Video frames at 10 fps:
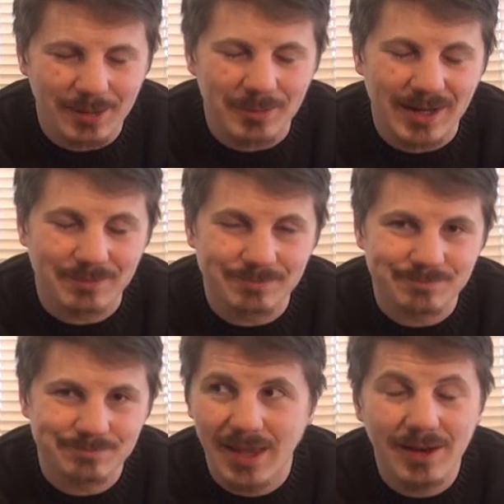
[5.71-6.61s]
Gaming.
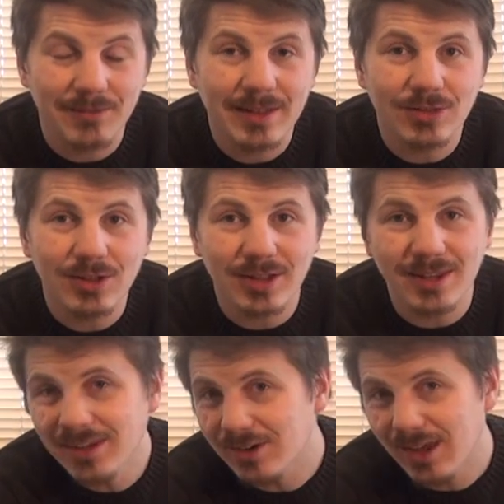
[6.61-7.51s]
And if I look a
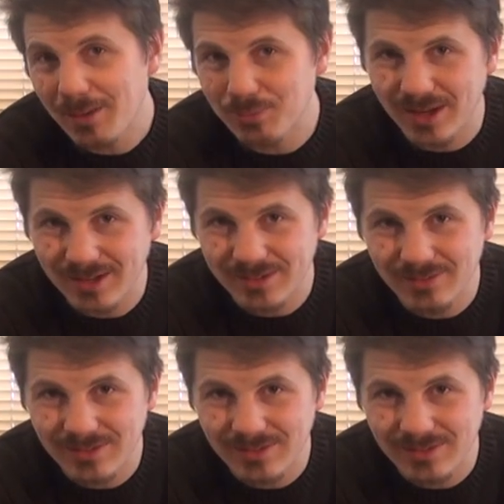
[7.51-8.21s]
little apprehensive,